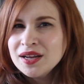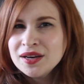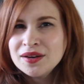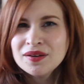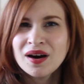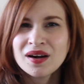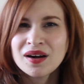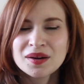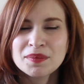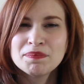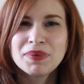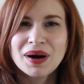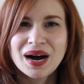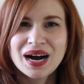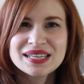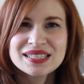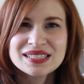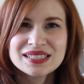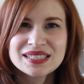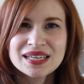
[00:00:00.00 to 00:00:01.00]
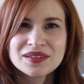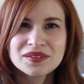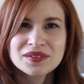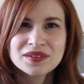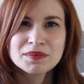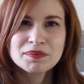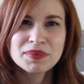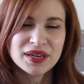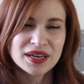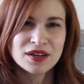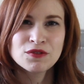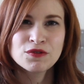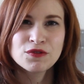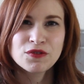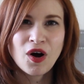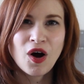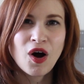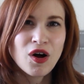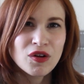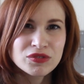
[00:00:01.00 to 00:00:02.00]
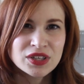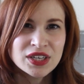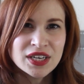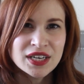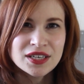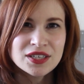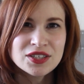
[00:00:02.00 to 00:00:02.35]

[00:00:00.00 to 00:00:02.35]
not a bystander, but involved